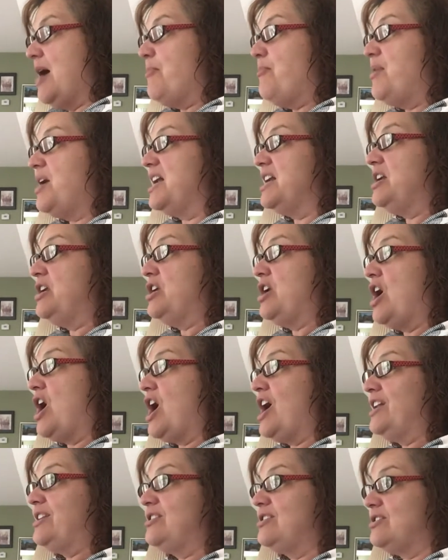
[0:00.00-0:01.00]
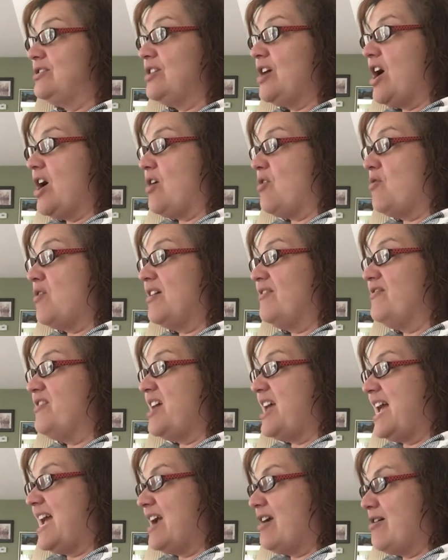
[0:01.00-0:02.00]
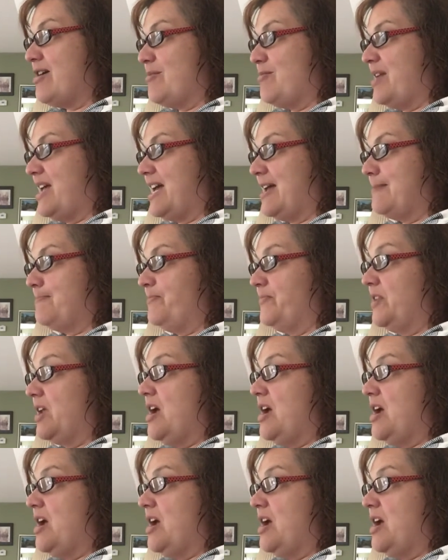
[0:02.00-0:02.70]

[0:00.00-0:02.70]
but not so of the hairy man.